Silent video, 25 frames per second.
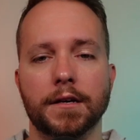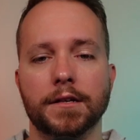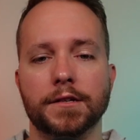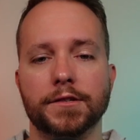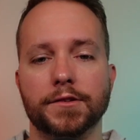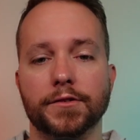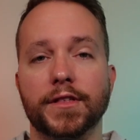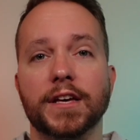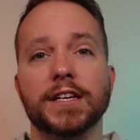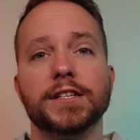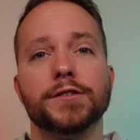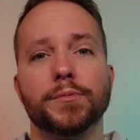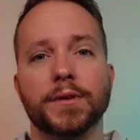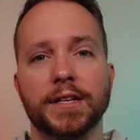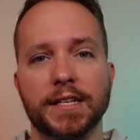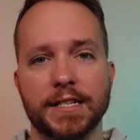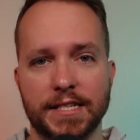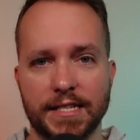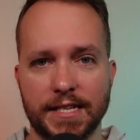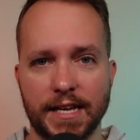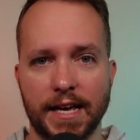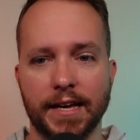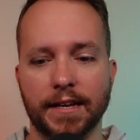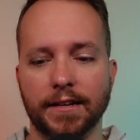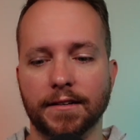So that's what he
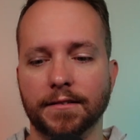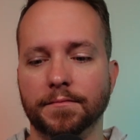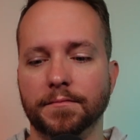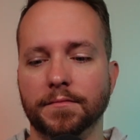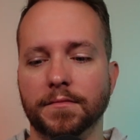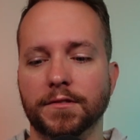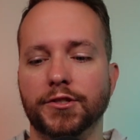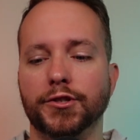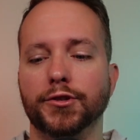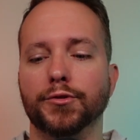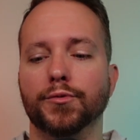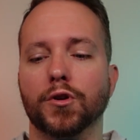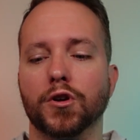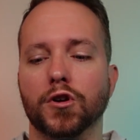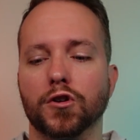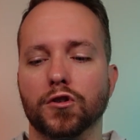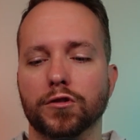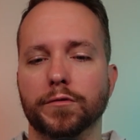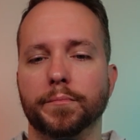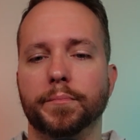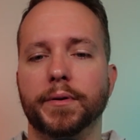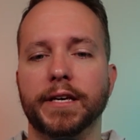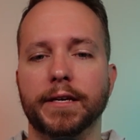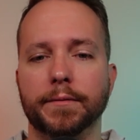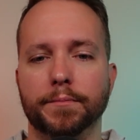said to
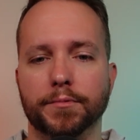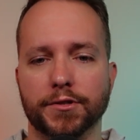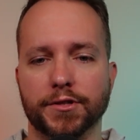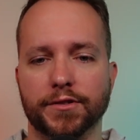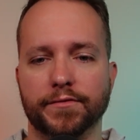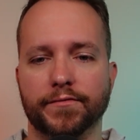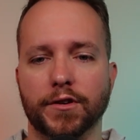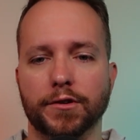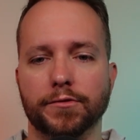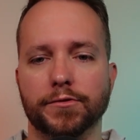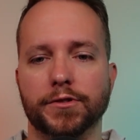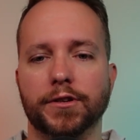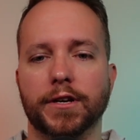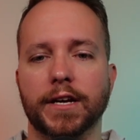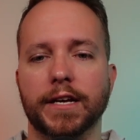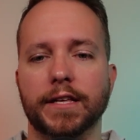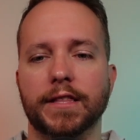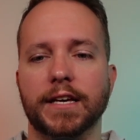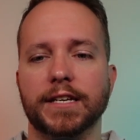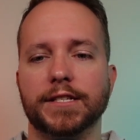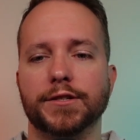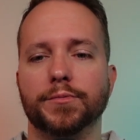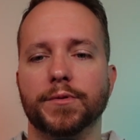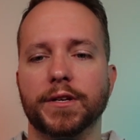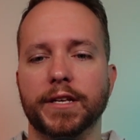earn people's votes, okay?
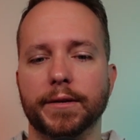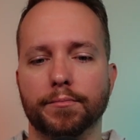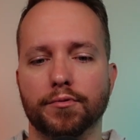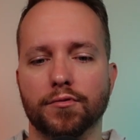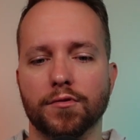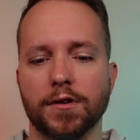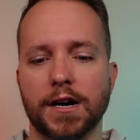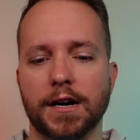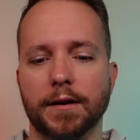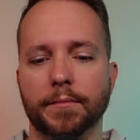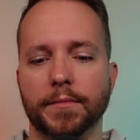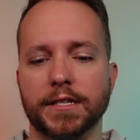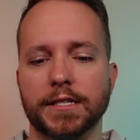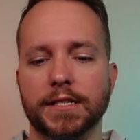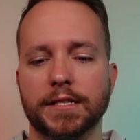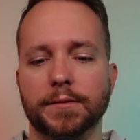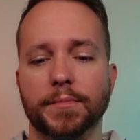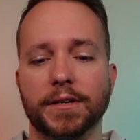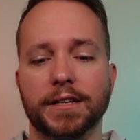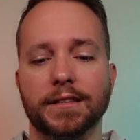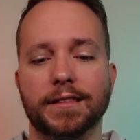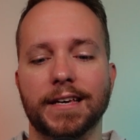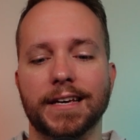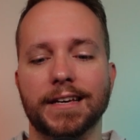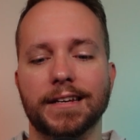That's what he promised.
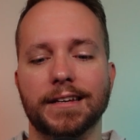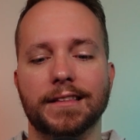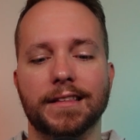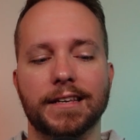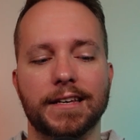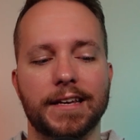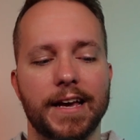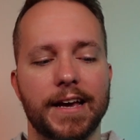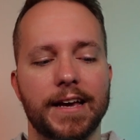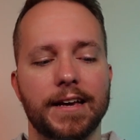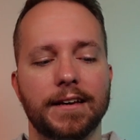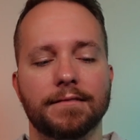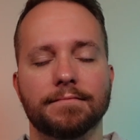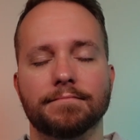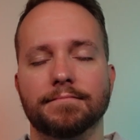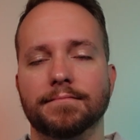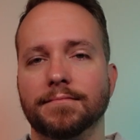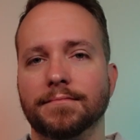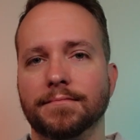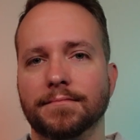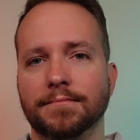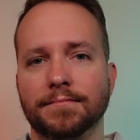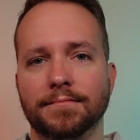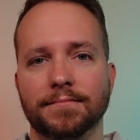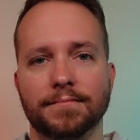But at the end of the day,
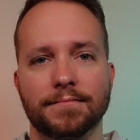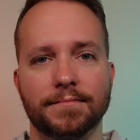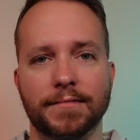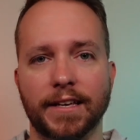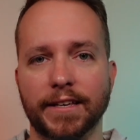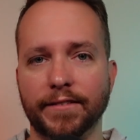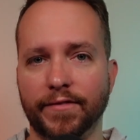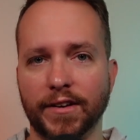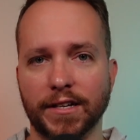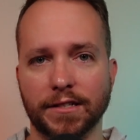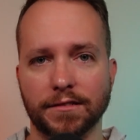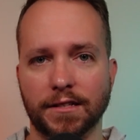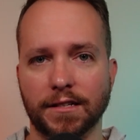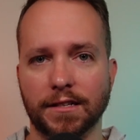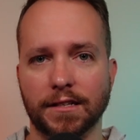he failed to